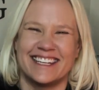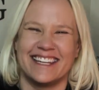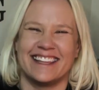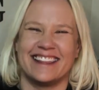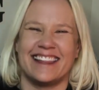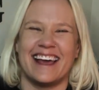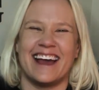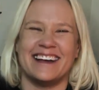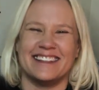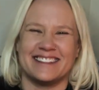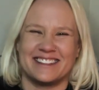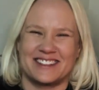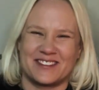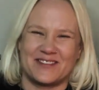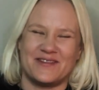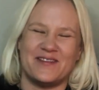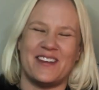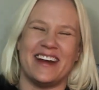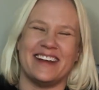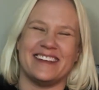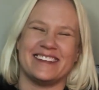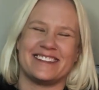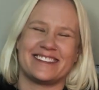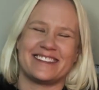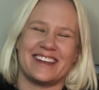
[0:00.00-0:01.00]
That's
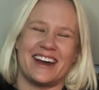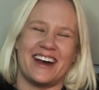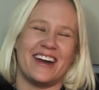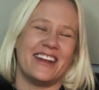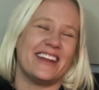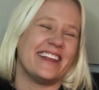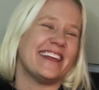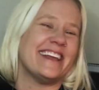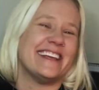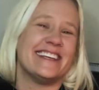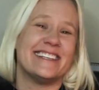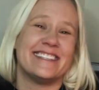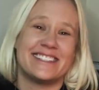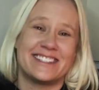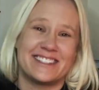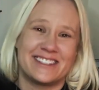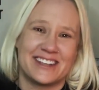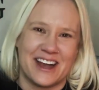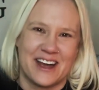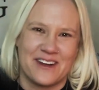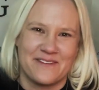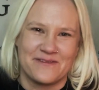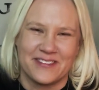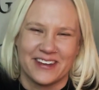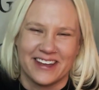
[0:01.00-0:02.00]
my son. He's
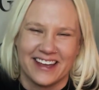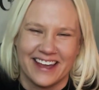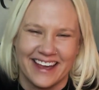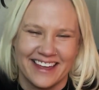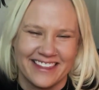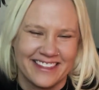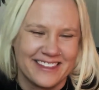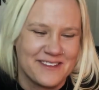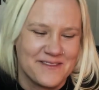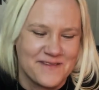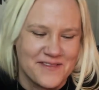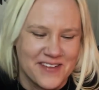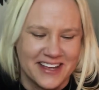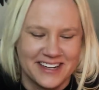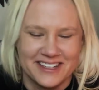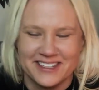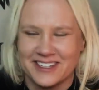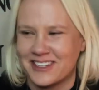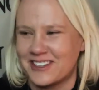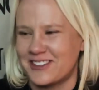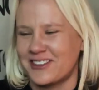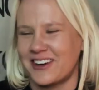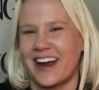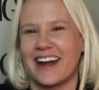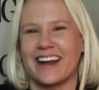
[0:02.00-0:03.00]
chomping at the bit
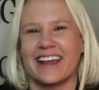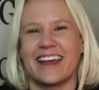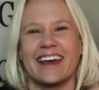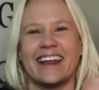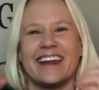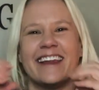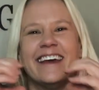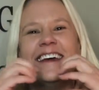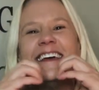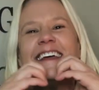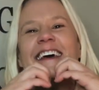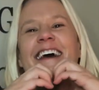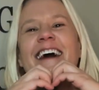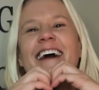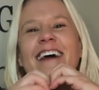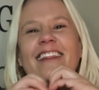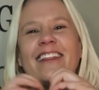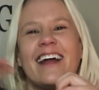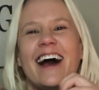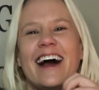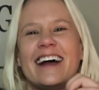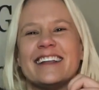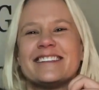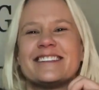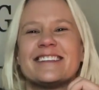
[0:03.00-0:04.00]
to try it again.
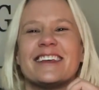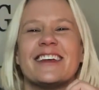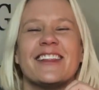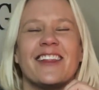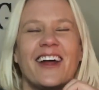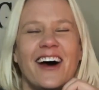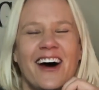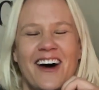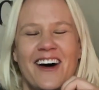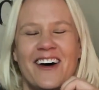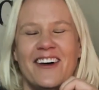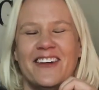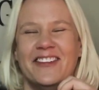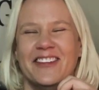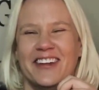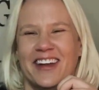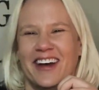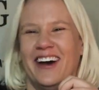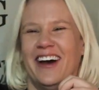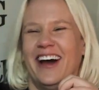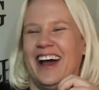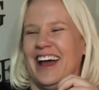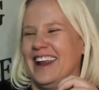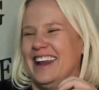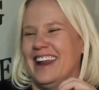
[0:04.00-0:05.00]
Lots of love.
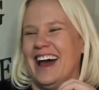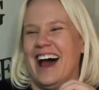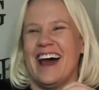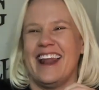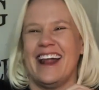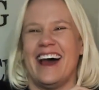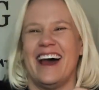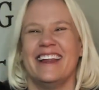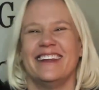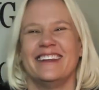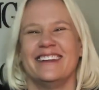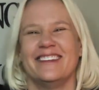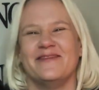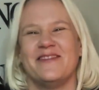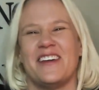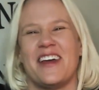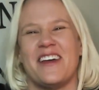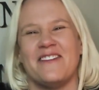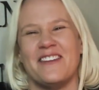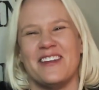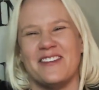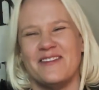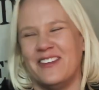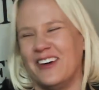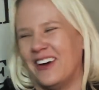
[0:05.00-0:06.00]
Not on the
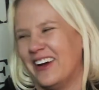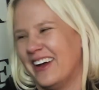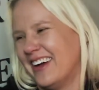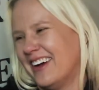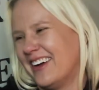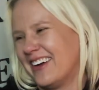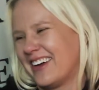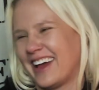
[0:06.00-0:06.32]
baby boy.